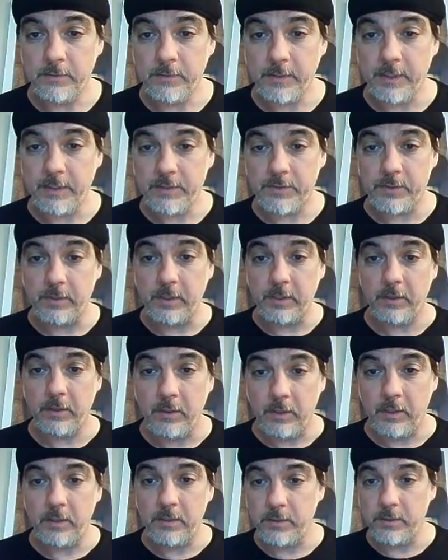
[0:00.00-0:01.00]
Right? So
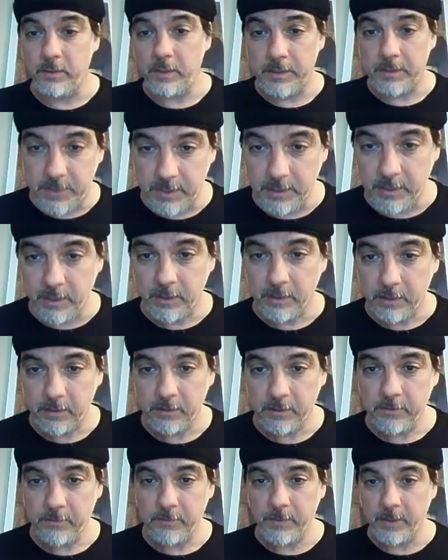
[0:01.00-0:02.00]
now you're not
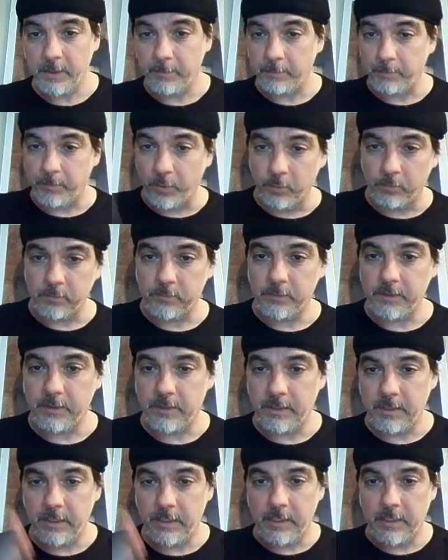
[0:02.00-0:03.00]
singing. Right? Boom!
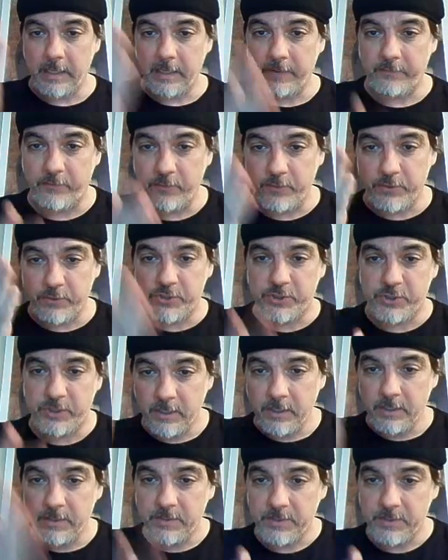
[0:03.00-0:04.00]
And then that first
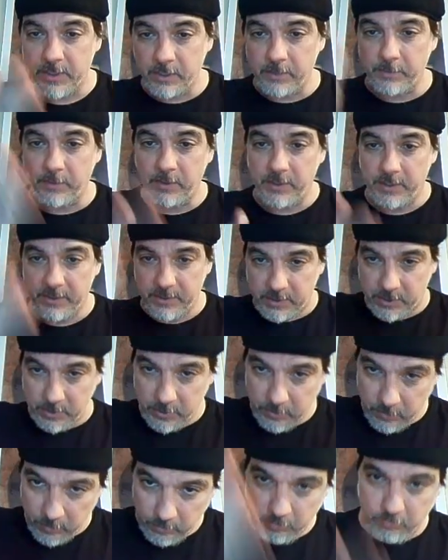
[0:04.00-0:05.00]
syllable is